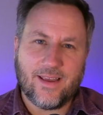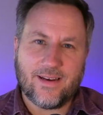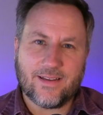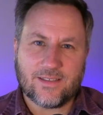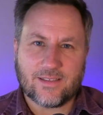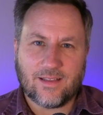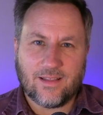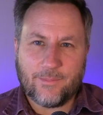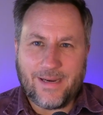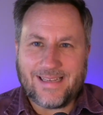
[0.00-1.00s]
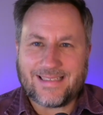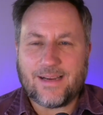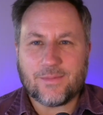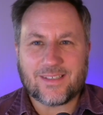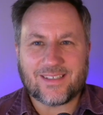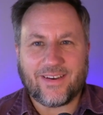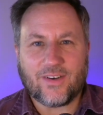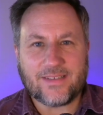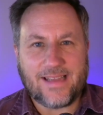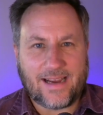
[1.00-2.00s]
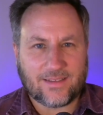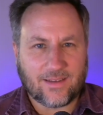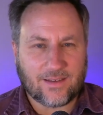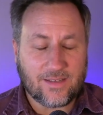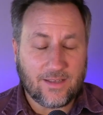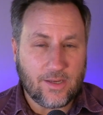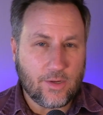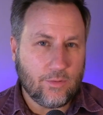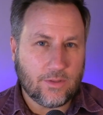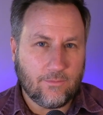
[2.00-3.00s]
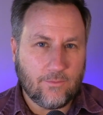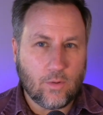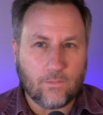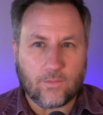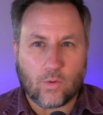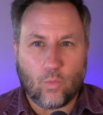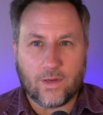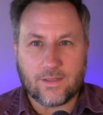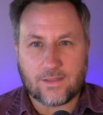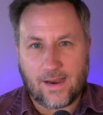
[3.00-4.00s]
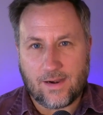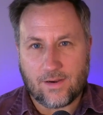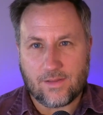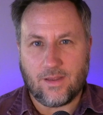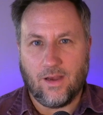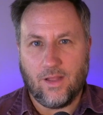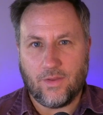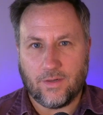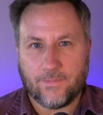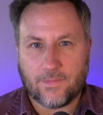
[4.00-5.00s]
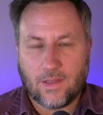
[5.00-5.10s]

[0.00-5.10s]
and it's many times a scare tactic to get you to vote for one side or the other.